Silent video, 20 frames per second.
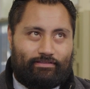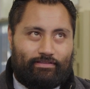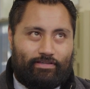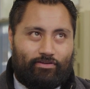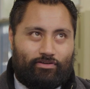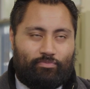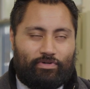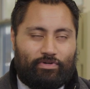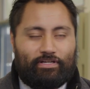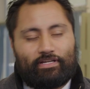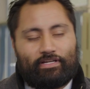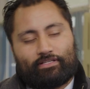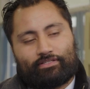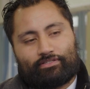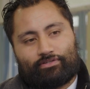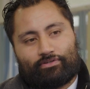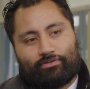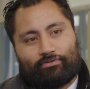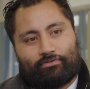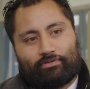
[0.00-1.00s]
their ability
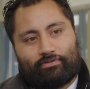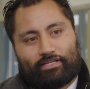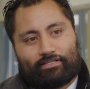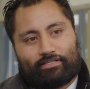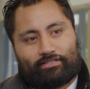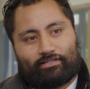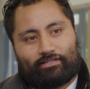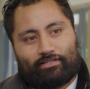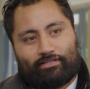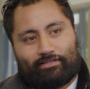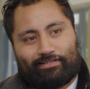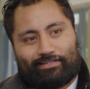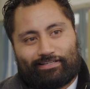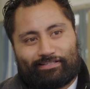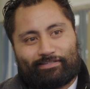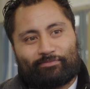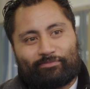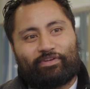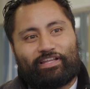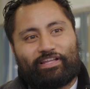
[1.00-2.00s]
to actually
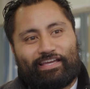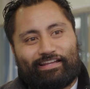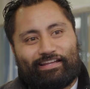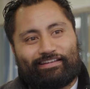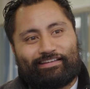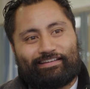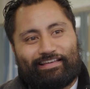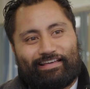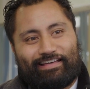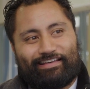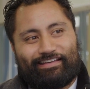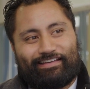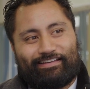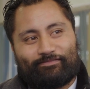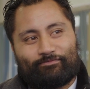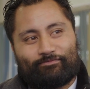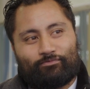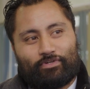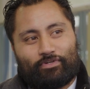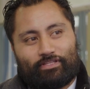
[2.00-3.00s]
explain uh,
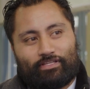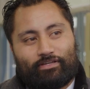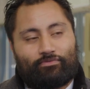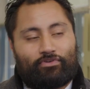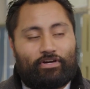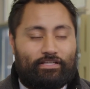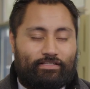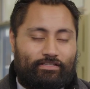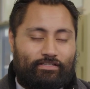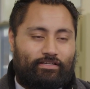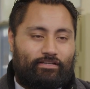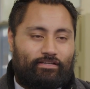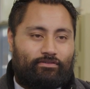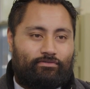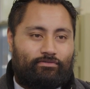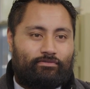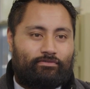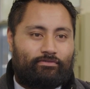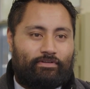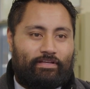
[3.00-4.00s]
what they're writing
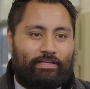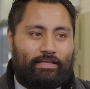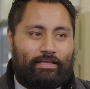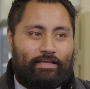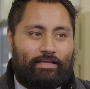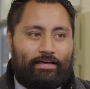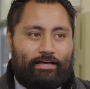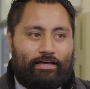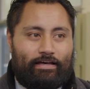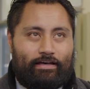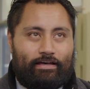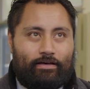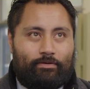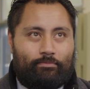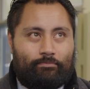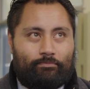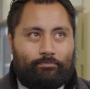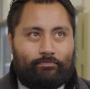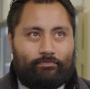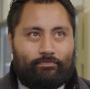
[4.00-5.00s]
or
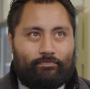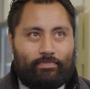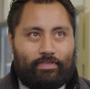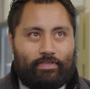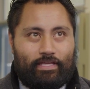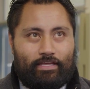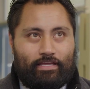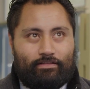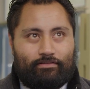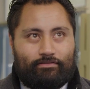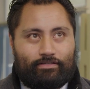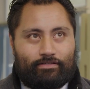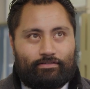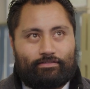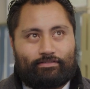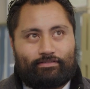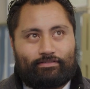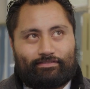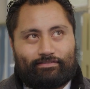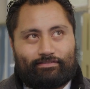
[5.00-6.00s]
um, and
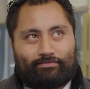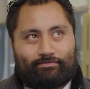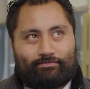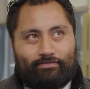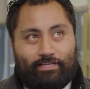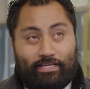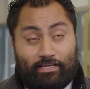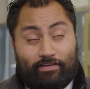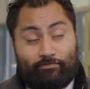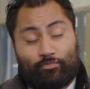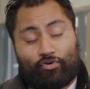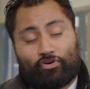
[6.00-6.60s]
just yeah, give